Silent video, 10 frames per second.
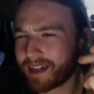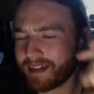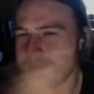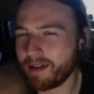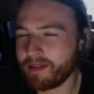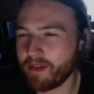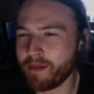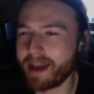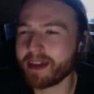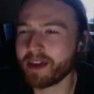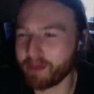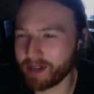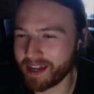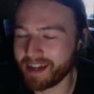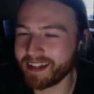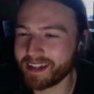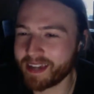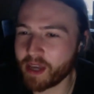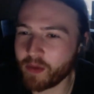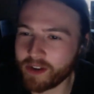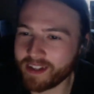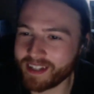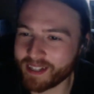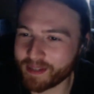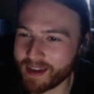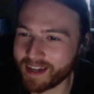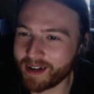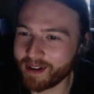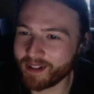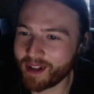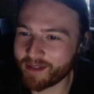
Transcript: I've never met you, but get your words into me, and I'll read